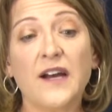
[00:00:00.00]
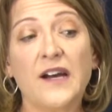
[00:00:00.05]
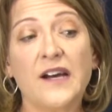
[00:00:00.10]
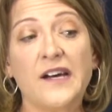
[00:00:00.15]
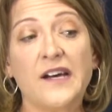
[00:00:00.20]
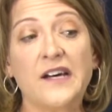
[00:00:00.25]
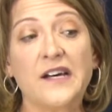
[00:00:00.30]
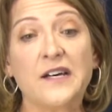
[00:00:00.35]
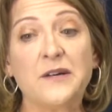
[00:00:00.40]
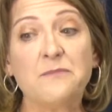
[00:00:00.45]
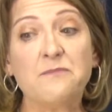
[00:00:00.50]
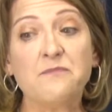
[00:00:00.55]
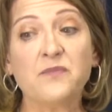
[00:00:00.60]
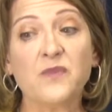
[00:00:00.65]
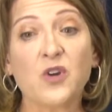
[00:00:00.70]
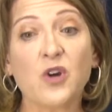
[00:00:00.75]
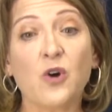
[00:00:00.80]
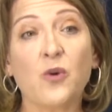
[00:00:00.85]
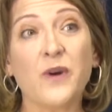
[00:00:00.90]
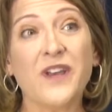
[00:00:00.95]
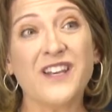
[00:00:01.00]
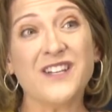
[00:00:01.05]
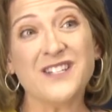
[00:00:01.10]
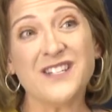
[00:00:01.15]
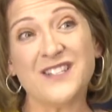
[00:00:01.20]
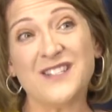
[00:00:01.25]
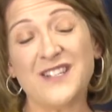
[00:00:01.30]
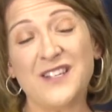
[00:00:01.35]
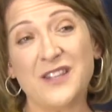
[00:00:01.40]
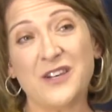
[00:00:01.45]
um, go in to
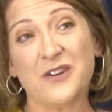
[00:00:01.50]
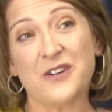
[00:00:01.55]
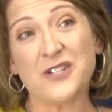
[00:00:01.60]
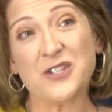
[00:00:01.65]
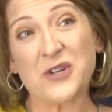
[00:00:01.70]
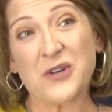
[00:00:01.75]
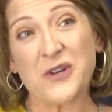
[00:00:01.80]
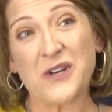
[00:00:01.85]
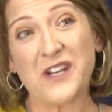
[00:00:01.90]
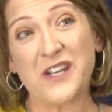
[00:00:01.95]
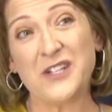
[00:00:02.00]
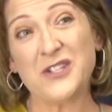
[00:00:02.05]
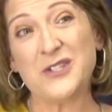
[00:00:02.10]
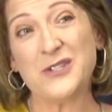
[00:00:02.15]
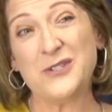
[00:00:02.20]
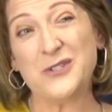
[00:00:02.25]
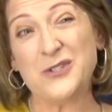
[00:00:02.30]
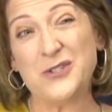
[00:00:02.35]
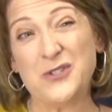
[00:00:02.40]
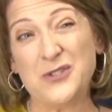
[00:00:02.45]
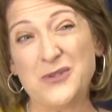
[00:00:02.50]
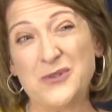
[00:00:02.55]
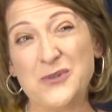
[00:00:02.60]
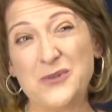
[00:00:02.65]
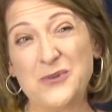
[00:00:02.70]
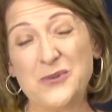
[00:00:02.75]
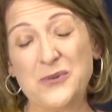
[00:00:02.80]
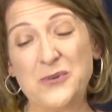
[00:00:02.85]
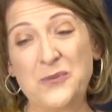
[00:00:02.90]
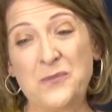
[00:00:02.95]
see their attorney to
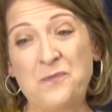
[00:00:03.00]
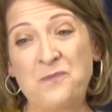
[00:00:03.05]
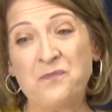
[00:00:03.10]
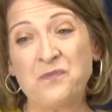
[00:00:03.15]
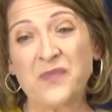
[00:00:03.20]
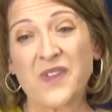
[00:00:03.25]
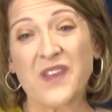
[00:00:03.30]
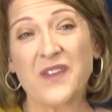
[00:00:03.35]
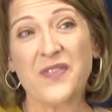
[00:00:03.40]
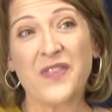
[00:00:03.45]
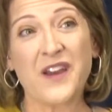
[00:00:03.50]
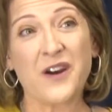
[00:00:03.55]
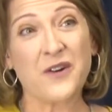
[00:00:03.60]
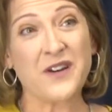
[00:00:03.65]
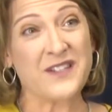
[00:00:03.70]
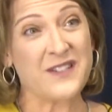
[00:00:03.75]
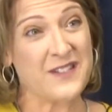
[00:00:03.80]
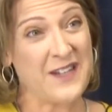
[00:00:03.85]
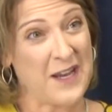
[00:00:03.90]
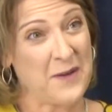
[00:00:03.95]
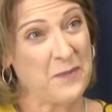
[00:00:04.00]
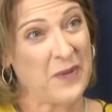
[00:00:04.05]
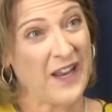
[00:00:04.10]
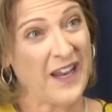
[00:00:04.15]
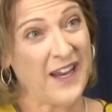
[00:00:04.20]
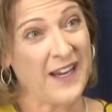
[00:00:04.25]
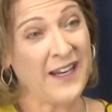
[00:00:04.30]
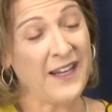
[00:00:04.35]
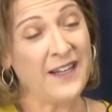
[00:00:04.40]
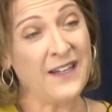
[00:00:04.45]
do their estate
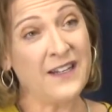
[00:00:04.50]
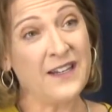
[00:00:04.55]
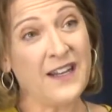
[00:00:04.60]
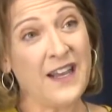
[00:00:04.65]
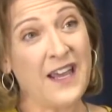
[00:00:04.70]
planning,